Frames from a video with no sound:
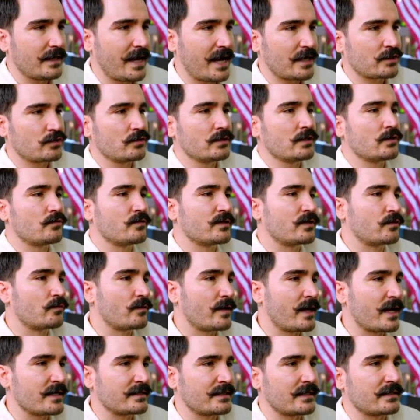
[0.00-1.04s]
actually
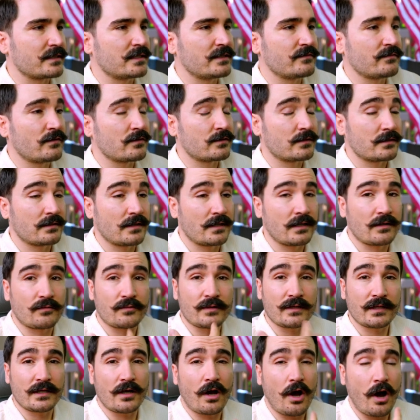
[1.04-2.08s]
recreates and gives us the
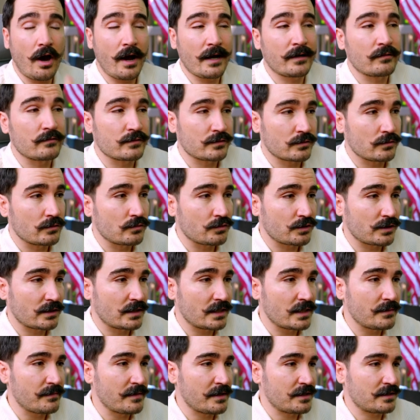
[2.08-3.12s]
really high resolution
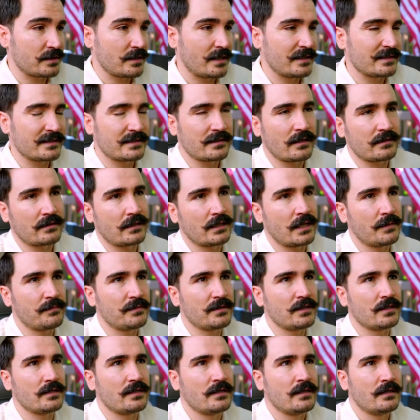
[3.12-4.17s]
image. And it's not gonna
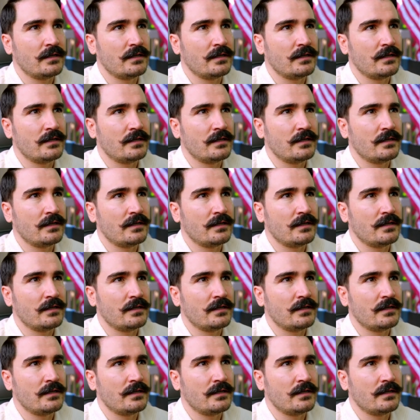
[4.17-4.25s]
be